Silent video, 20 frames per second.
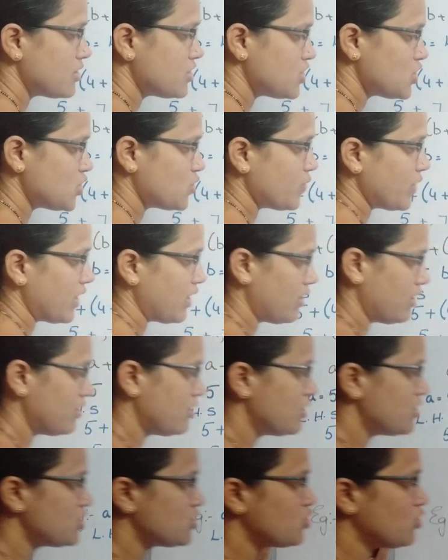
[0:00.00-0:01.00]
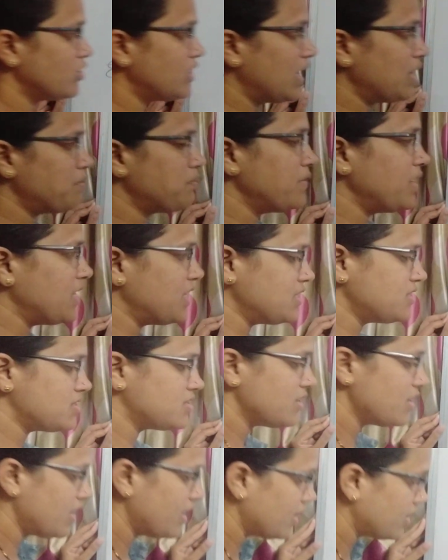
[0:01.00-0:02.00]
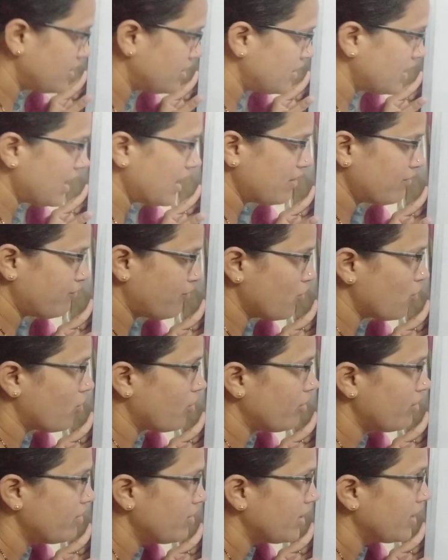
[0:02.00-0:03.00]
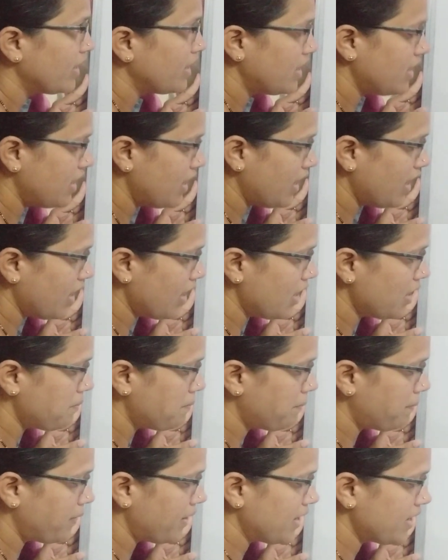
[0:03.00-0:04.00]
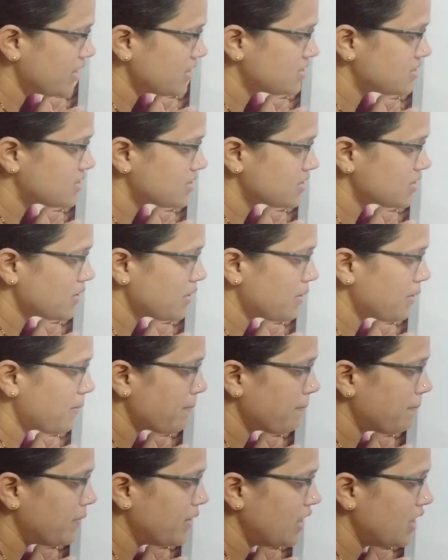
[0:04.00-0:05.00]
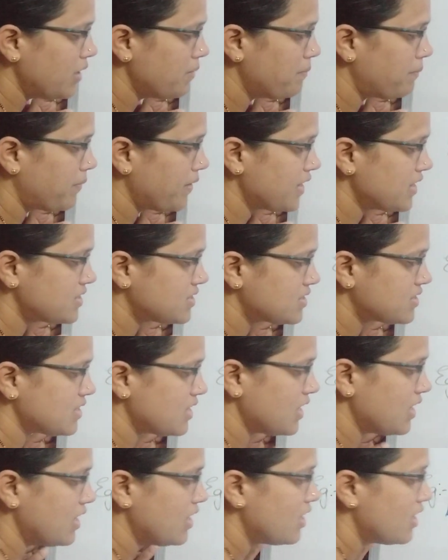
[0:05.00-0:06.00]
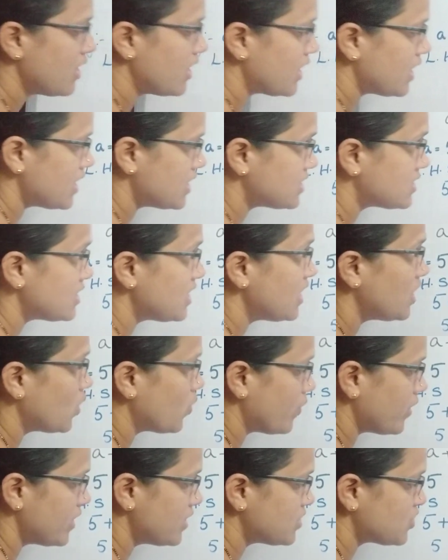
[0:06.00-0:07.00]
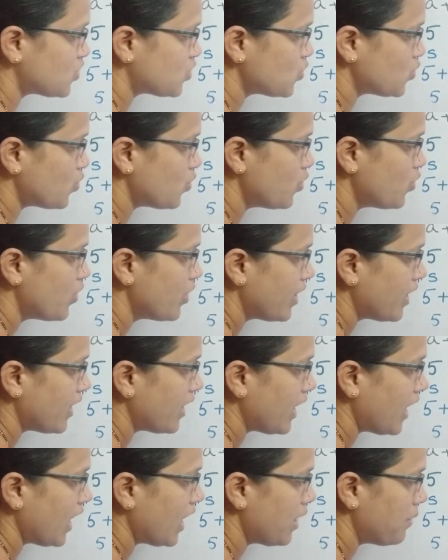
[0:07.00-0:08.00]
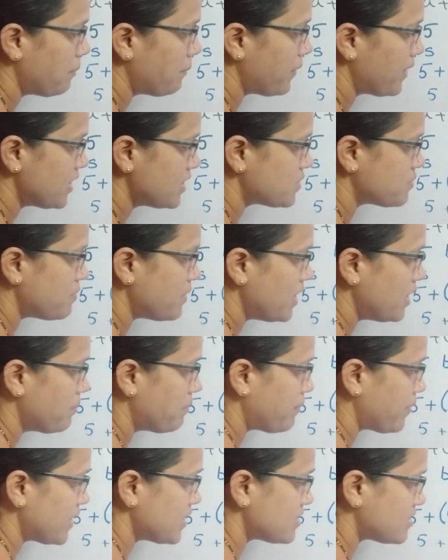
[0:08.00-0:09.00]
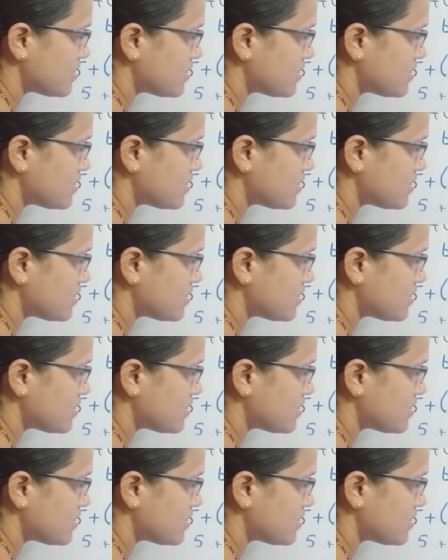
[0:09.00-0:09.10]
12. So that means, therefore, A plus B plus C is equals to A plus B plus